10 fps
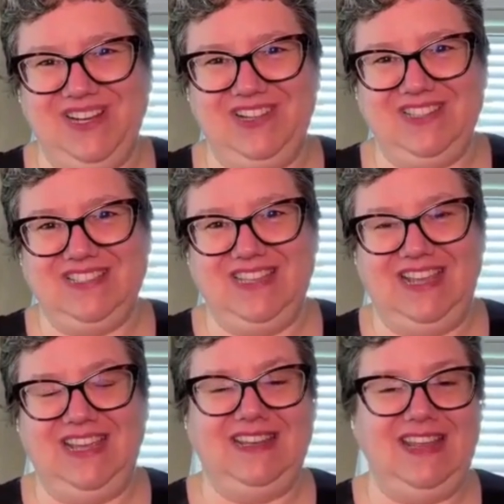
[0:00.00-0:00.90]
with
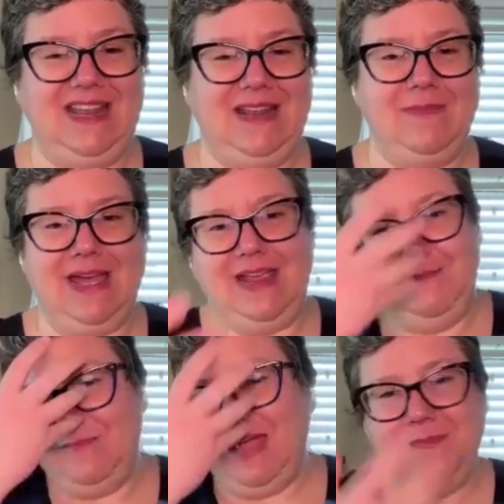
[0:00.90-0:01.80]
us." And then
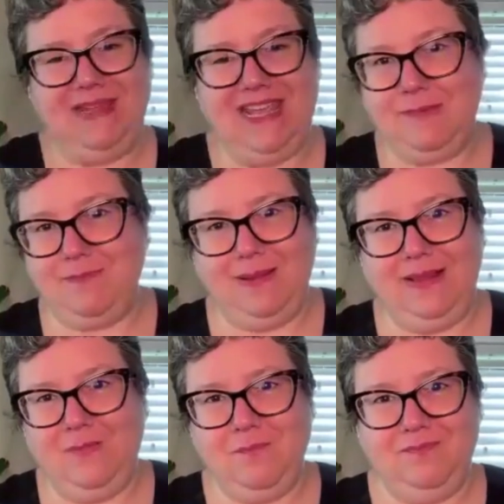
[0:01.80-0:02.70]
I
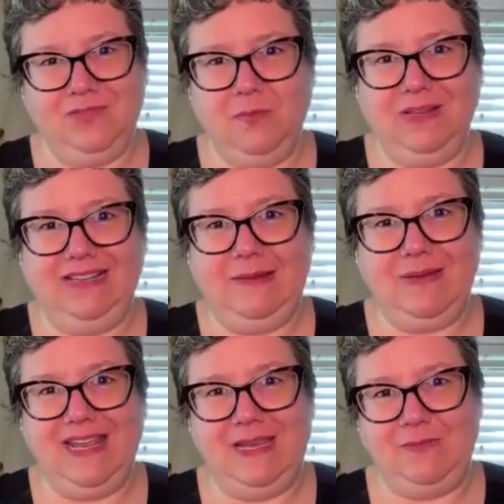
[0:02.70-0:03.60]
became
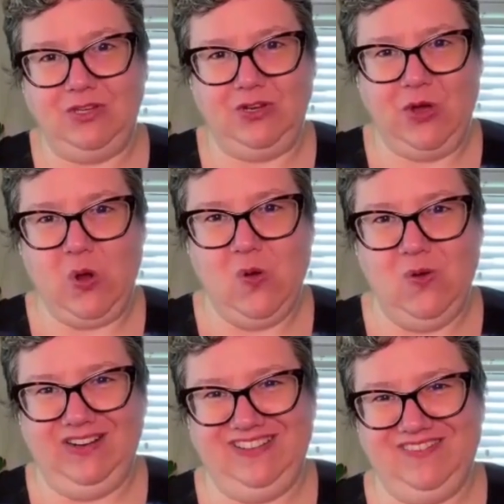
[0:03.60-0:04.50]
completely blamed, you
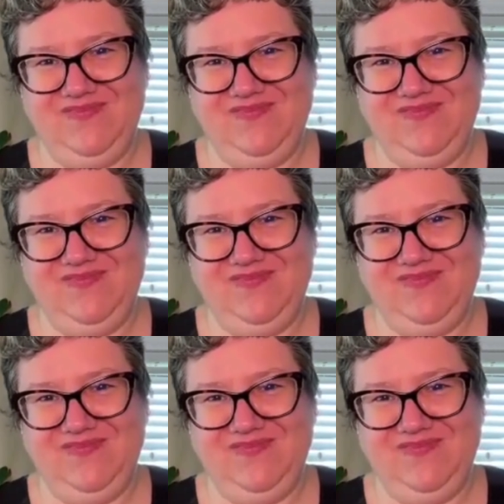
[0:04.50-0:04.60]
know.